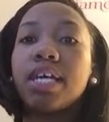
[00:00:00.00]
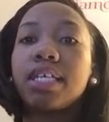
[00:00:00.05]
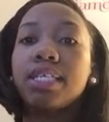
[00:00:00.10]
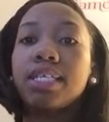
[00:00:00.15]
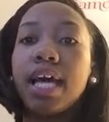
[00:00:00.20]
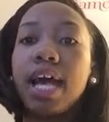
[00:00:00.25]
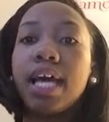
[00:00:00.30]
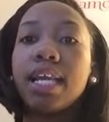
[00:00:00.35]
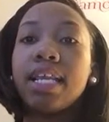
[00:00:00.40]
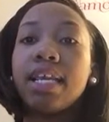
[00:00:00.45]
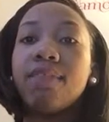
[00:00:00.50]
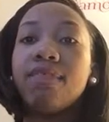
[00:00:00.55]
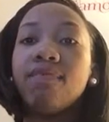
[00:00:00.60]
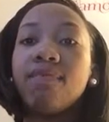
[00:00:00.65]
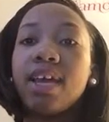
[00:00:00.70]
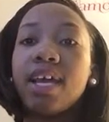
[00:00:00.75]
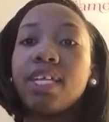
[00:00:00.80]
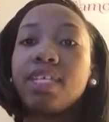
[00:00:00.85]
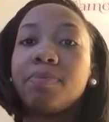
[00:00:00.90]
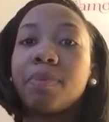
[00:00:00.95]
anxiety,
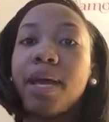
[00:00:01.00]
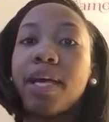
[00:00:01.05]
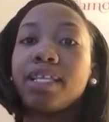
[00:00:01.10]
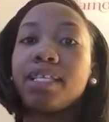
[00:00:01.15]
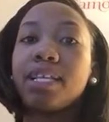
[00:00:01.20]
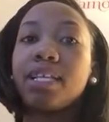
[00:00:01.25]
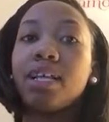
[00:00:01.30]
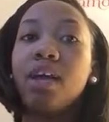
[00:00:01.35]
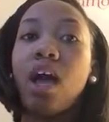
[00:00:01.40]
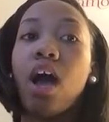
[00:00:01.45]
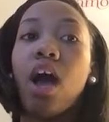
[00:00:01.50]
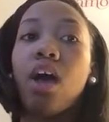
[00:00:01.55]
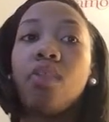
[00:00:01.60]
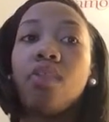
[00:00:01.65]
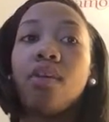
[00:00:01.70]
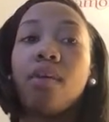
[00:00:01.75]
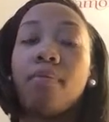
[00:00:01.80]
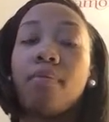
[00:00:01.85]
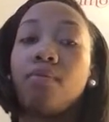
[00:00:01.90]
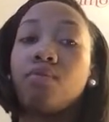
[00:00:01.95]
flashbacks, and
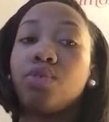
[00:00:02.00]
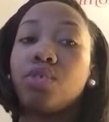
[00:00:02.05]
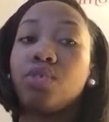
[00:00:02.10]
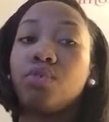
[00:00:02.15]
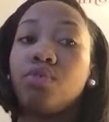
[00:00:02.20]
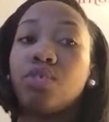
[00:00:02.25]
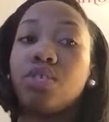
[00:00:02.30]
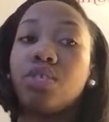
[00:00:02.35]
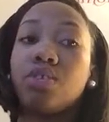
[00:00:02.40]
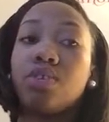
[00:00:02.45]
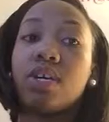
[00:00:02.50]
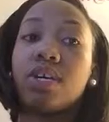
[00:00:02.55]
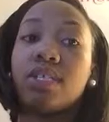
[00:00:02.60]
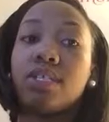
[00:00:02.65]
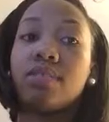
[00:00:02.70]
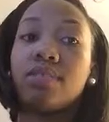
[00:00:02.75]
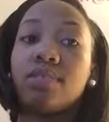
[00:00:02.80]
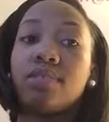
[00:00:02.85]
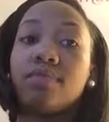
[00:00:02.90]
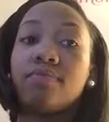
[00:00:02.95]
other emotional
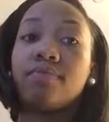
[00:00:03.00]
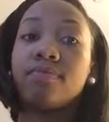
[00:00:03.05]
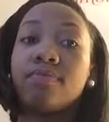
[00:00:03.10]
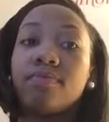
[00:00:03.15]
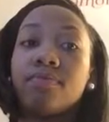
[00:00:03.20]
distresses.